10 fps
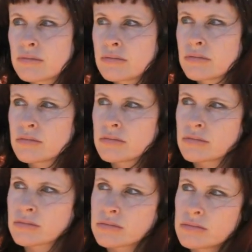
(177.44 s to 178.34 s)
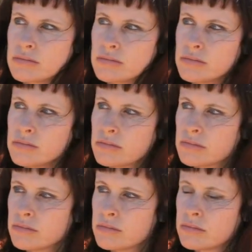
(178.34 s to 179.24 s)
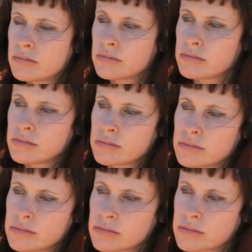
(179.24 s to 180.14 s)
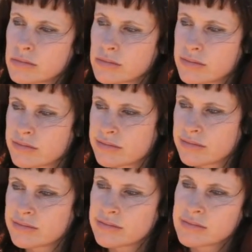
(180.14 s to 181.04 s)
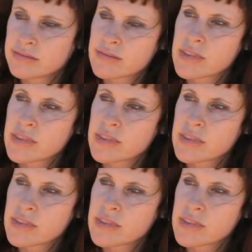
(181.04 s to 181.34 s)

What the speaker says: Nobody speaks.